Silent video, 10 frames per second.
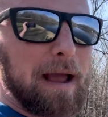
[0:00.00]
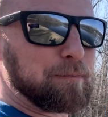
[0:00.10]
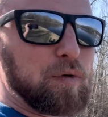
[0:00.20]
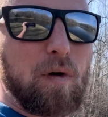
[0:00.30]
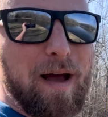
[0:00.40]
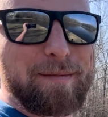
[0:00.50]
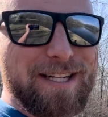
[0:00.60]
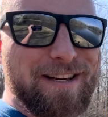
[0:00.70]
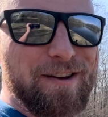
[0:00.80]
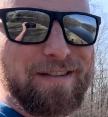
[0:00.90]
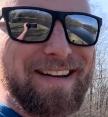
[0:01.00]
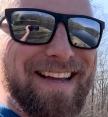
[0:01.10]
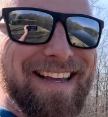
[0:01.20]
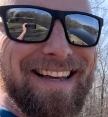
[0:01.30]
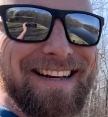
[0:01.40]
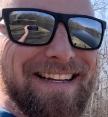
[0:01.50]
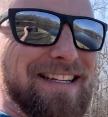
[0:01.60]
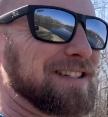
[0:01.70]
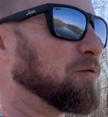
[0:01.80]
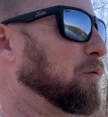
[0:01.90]
promise you, it
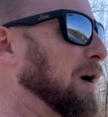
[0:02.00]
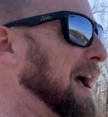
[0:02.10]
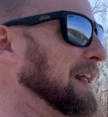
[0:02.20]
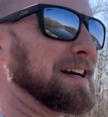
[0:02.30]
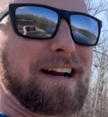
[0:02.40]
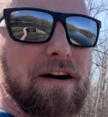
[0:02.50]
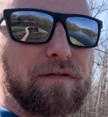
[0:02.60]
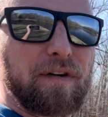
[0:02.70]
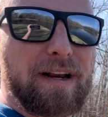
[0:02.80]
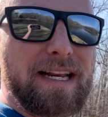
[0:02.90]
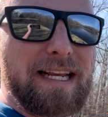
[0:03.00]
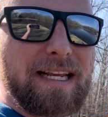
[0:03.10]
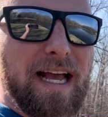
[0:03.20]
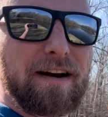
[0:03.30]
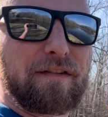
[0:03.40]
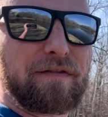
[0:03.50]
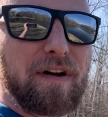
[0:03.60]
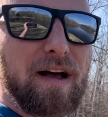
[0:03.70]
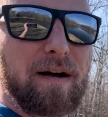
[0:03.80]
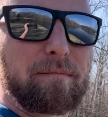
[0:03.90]
is wide enough for any kind of
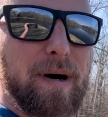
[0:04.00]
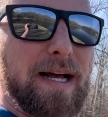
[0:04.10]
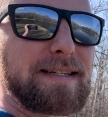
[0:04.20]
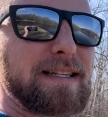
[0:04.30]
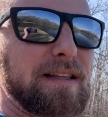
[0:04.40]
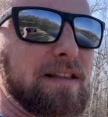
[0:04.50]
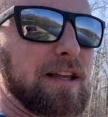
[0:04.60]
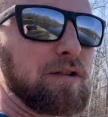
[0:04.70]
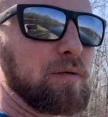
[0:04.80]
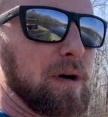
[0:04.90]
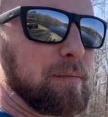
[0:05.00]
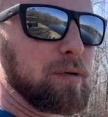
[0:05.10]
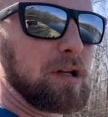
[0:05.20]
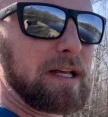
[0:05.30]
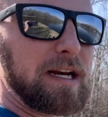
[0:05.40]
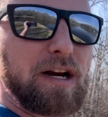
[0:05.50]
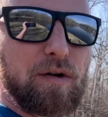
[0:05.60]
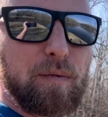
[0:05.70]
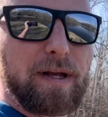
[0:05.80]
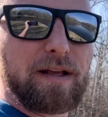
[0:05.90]
bus that you want to pull in here
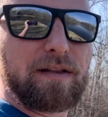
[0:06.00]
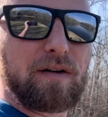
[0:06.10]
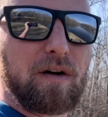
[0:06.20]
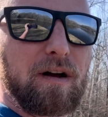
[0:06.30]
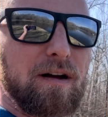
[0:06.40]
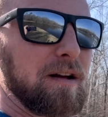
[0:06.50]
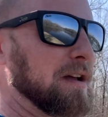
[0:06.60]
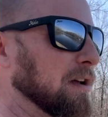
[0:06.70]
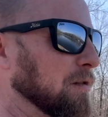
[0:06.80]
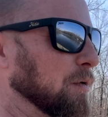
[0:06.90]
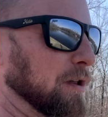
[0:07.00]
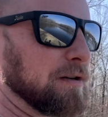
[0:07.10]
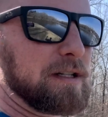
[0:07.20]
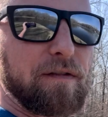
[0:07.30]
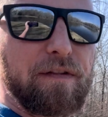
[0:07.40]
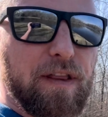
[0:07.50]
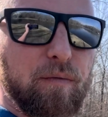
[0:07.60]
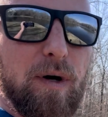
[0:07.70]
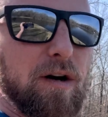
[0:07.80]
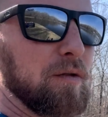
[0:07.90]
with, whether it's a fifth
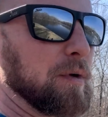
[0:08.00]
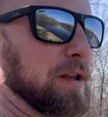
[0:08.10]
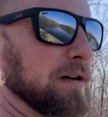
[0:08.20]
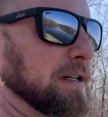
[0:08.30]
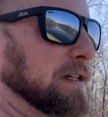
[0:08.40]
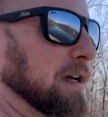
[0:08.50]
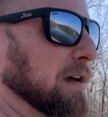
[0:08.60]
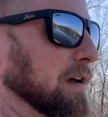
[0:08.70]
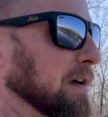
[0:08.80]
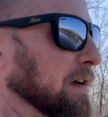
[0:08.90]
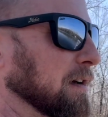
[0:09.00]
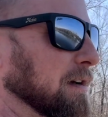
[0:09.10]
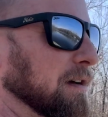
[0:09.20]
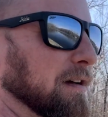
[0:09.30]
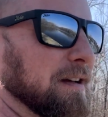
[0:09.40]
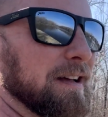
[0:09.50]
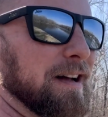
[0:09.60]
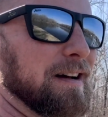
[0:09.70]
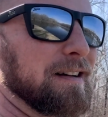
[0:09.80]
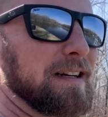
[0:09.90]
wheel, whether it's
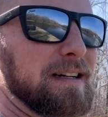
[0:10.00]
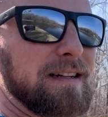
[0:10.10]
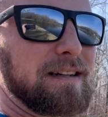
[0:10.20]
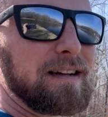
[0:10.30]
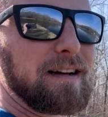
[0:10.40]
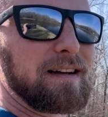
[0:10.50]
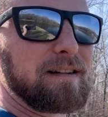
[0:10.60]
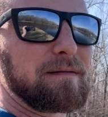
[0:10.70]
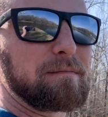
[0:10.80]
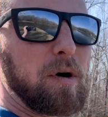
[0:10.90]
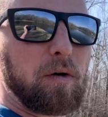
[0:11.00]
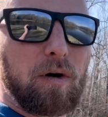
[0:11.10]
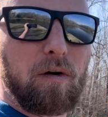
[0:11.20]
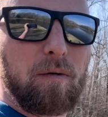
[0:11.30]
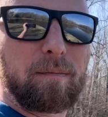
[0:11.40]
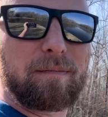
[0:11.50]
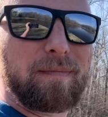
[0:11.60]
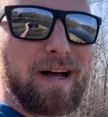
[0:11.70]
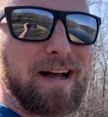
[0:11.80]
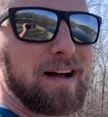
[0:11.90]
a
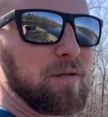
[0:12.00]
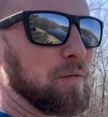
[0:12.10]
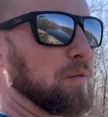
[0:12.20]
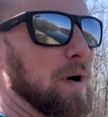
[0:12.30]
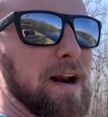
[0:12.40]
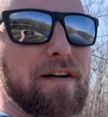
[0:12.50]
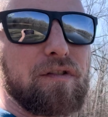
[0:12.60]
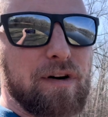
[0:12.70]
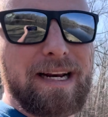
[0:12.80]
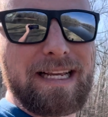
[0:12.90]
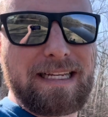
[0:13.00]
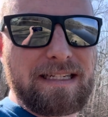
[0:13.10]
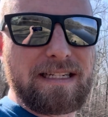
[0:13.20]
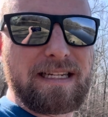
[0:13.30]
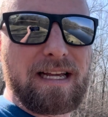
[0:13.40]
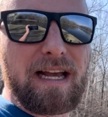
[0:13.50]
motorhome, whatever it is.